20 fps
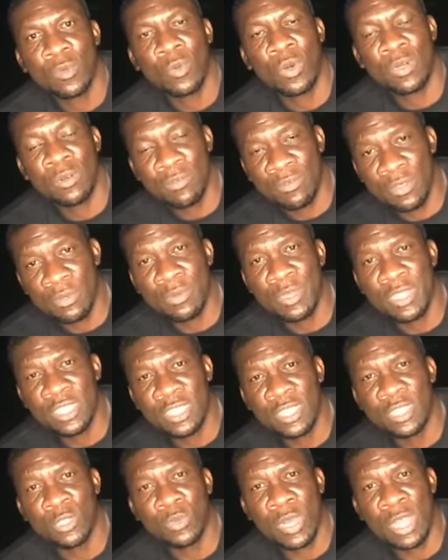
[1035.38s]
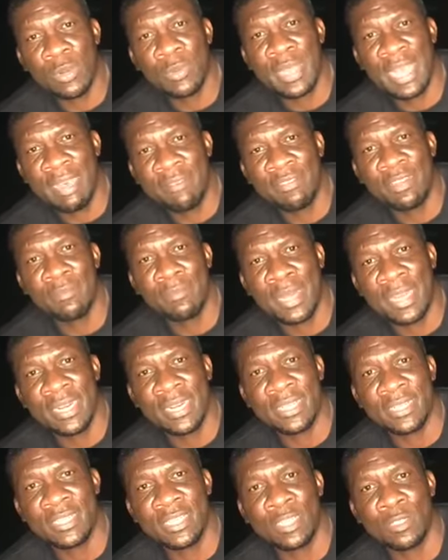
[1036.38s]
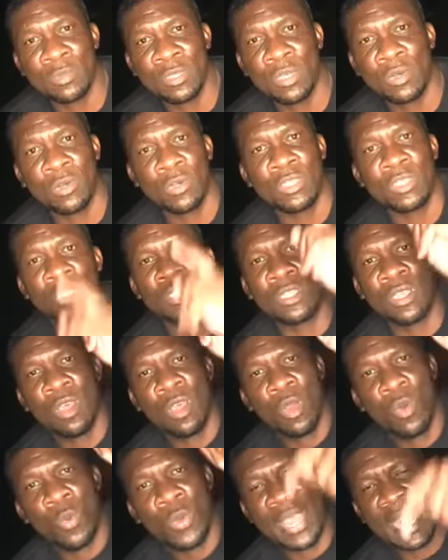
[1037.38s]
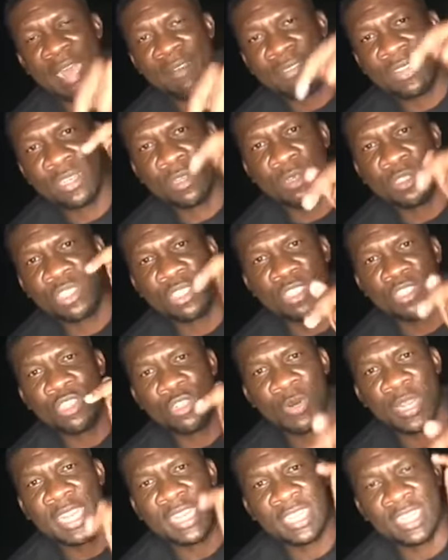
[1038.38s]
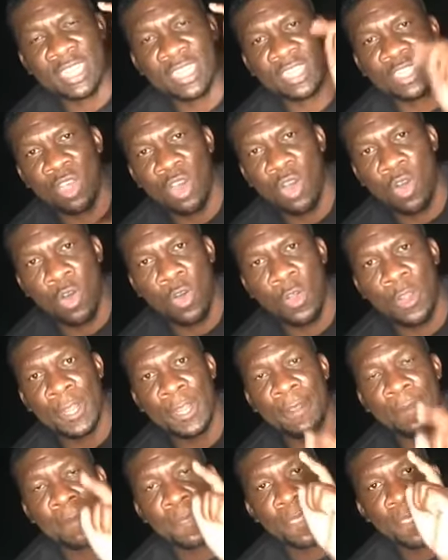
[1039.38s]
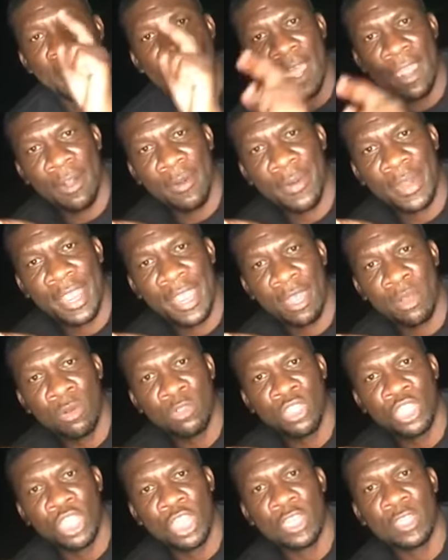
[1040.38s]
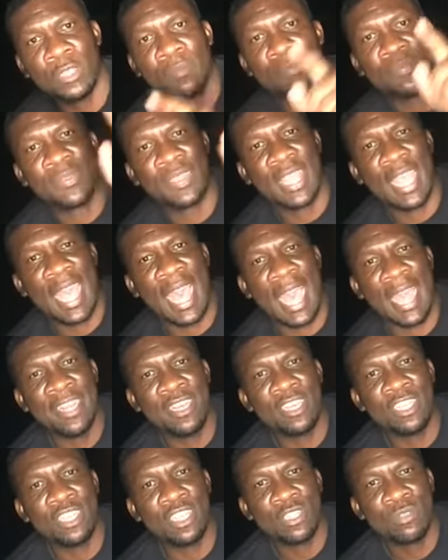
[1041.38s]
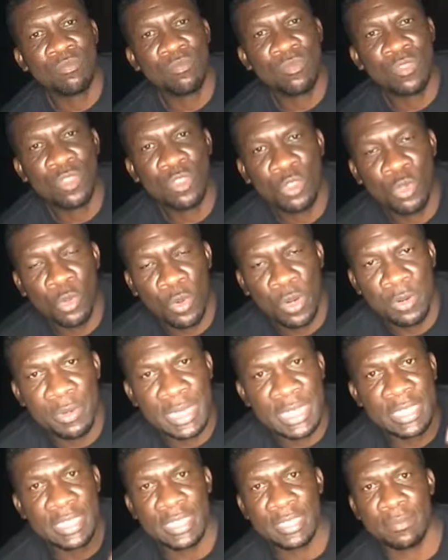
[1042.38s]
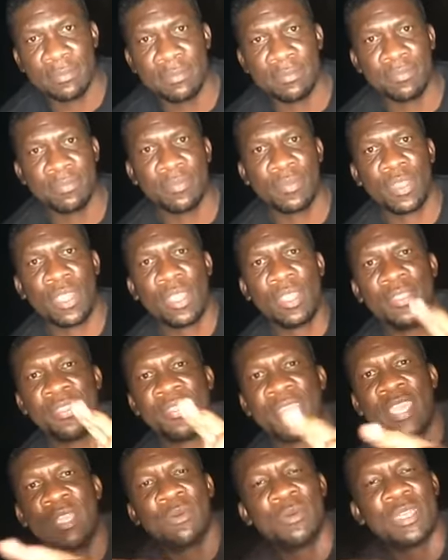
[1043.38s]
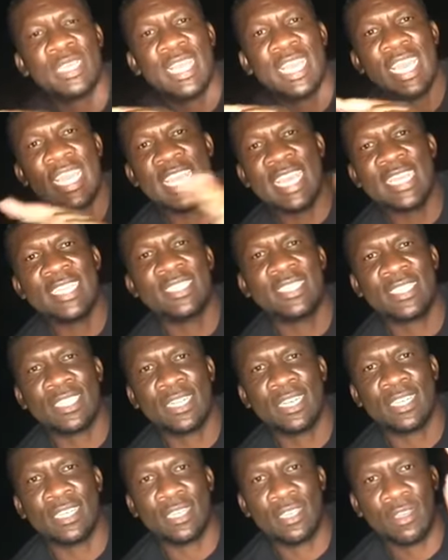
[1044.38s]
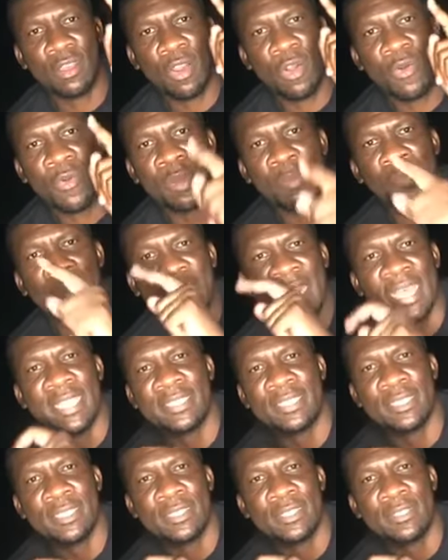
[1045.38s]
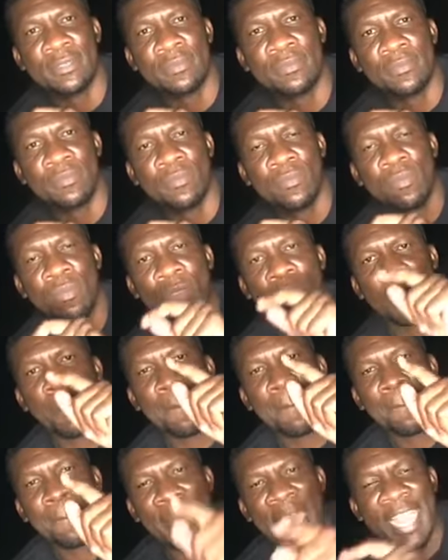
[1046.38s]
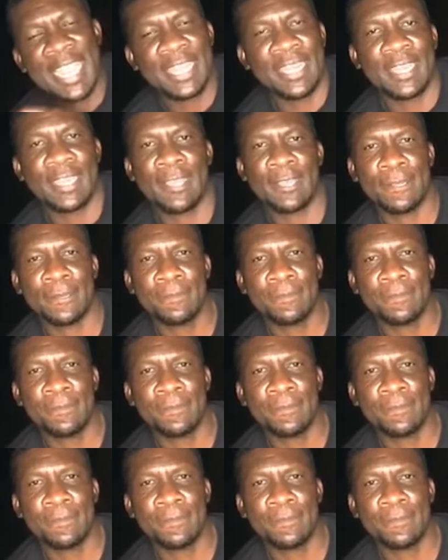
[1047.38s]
One of the reasons why we haven't managed is because we haven't concentrated on agriculture and tourism. They could easily replace mining.